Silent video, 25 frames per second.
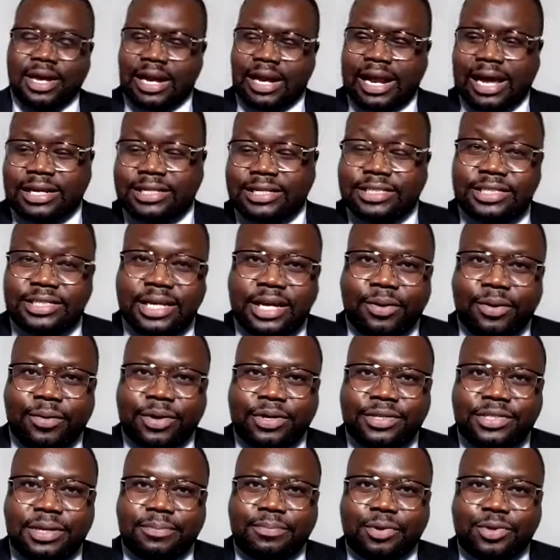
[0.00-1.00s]
Like today,
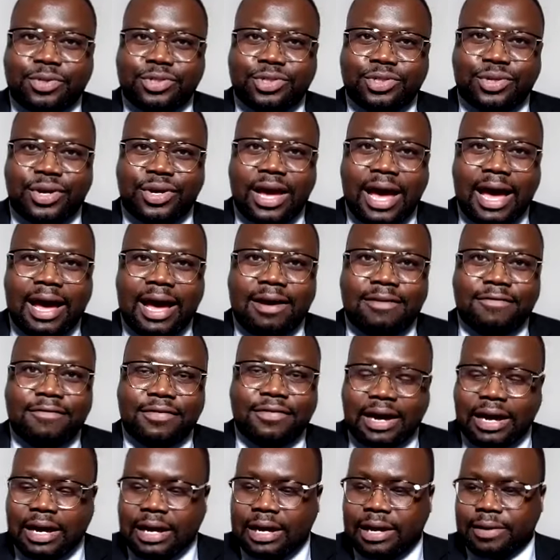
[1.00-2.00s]
we're supposed to have
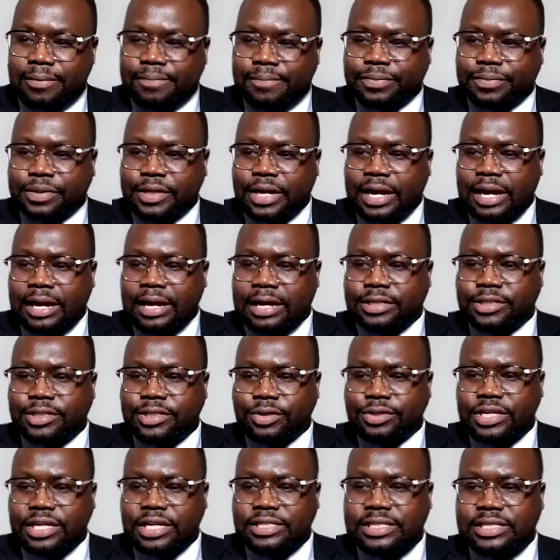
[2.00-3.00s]

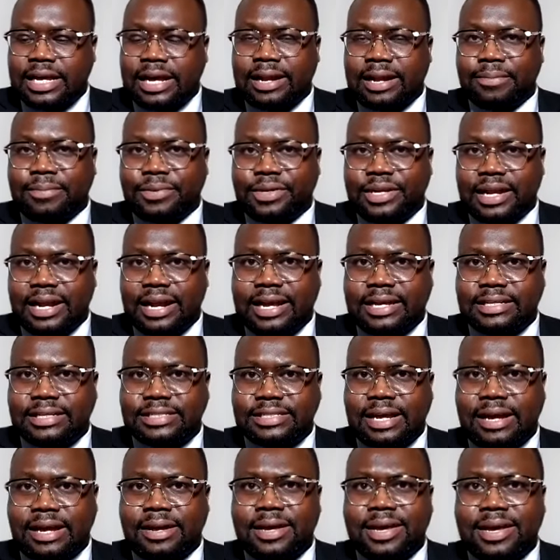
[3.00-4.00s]
Dr. Salam
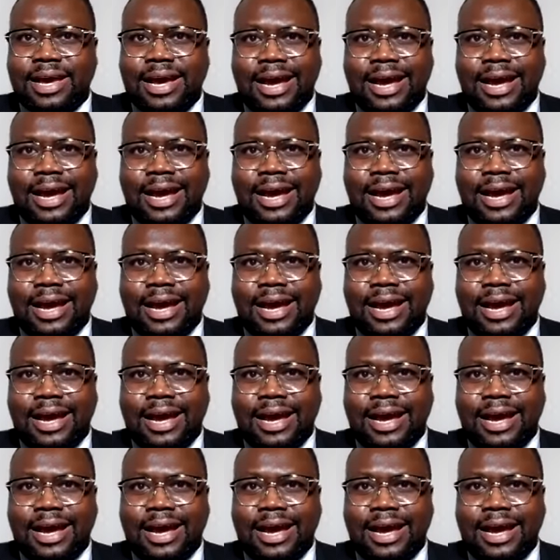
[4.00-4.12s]
Dereza.